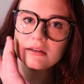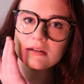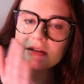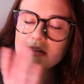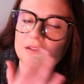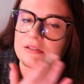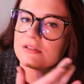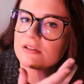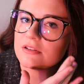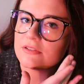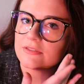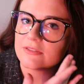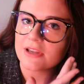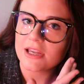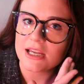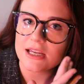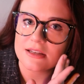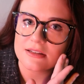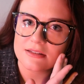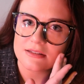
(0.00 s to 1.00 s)
touch your
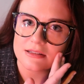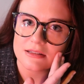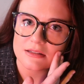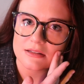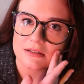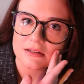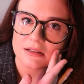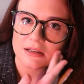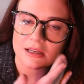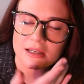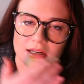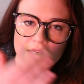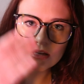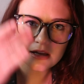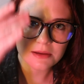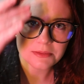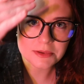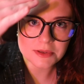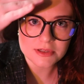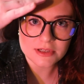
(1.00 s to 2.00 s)
face in a
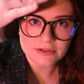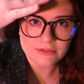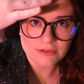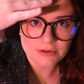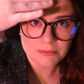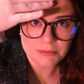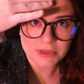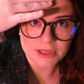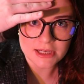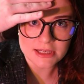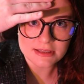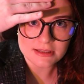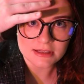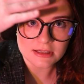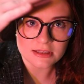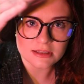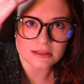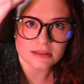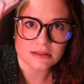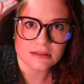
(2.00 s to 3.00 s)
couple different
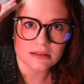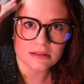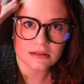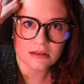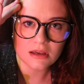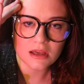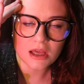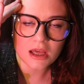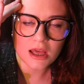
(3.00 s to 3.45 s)
places.